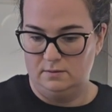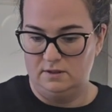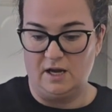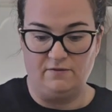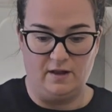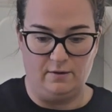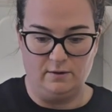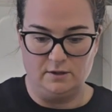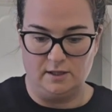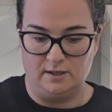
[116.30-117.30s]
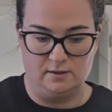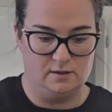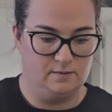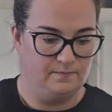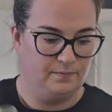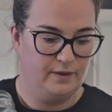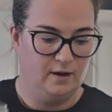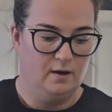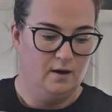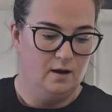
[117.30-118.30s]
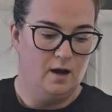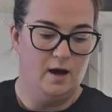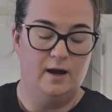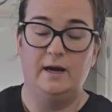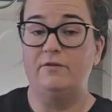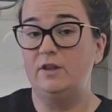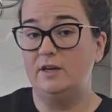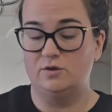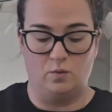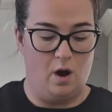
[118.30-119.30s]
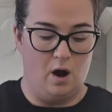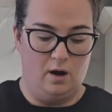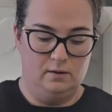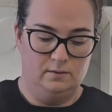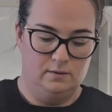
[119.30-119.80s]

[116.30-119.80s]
sunflower seeds. And everything is raw.